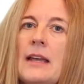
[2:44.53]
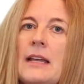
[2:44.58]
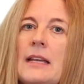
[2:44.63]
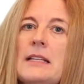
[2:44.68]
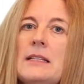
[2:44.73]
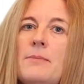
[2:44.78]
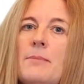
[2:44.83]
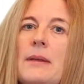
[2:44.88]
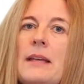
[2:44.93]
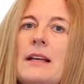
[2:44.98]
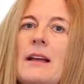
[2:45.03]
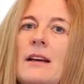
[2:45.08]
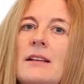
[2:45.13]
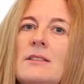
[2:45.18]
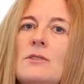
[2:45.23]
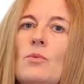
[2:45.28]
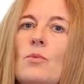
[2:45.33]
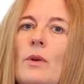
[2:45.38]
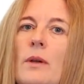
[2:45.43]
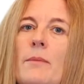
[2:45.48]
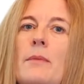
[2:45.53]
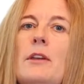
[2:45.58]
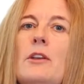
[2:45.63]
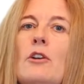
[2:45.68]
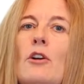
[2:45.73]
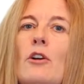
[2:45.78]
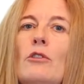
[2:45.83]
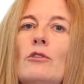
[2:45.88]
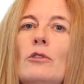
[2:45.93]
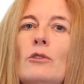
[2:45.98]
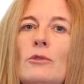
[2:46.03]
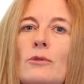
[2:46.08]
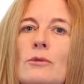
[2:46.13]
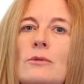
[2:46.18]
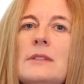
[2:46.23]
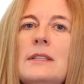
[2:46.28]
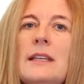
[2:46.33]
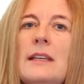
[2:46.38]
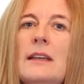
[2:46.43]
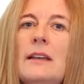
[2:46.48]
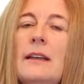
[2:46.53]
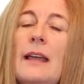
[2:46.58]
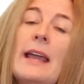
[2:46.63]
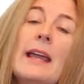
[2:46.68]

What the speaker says: is because women are losing,